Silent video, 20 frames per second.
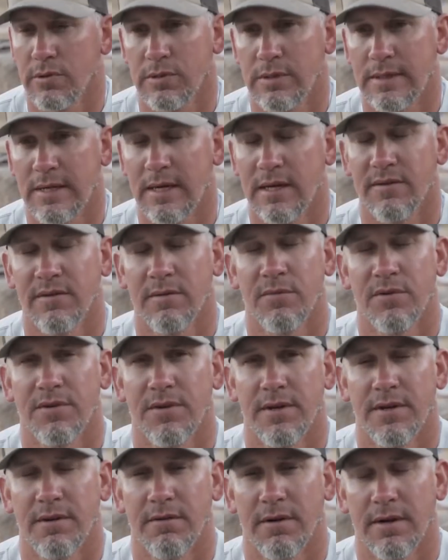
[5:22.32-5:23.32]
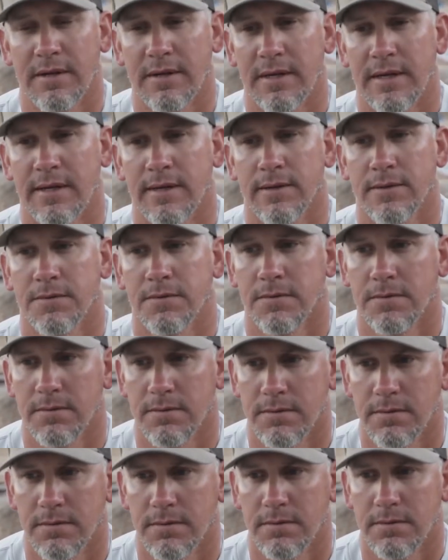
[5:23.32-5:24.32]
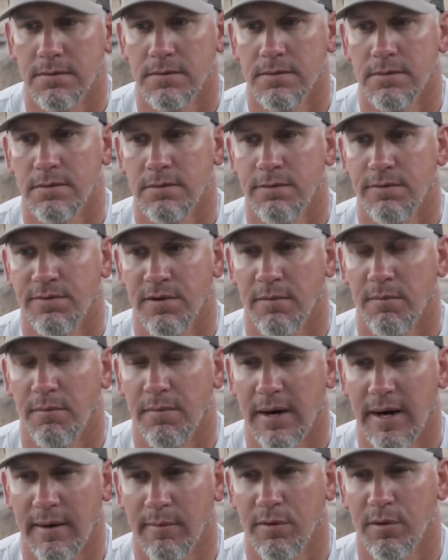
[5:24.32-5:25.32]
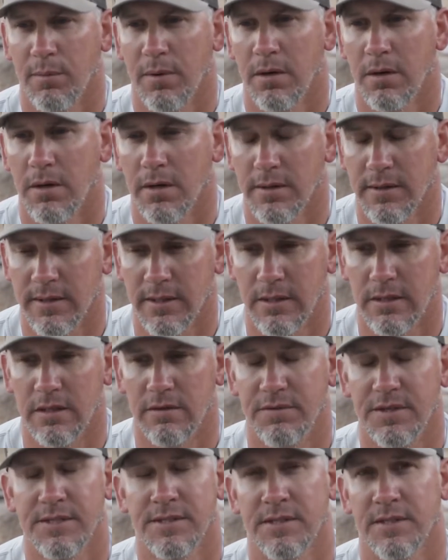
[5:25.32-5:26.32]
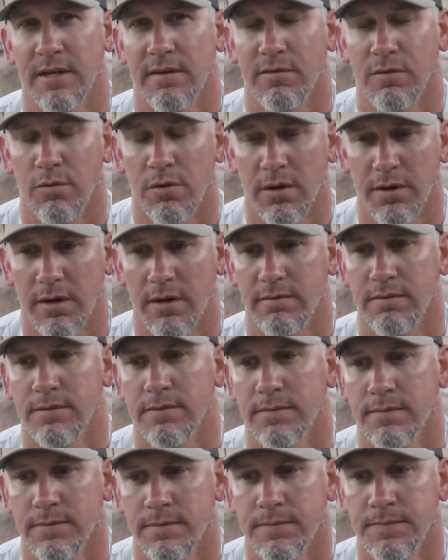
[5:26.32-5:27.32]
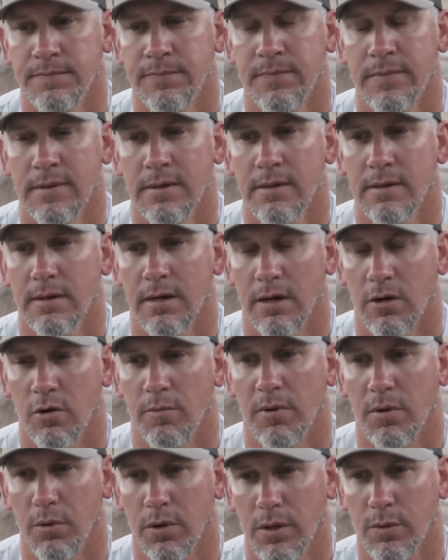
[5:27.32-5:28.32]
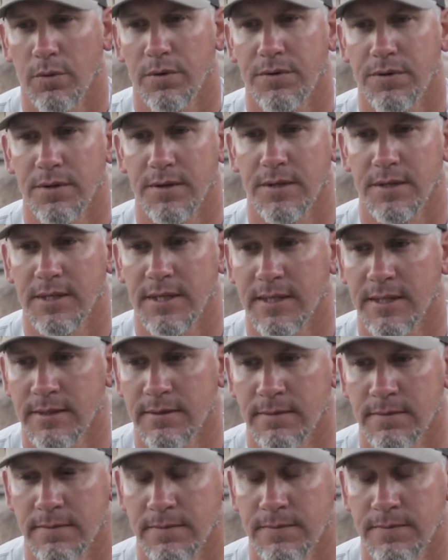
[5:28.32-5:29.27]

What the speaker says: Guys, I'm gonna tell you right now, from the bottom of my heart, I love each and every one of you. I hope I work with you again.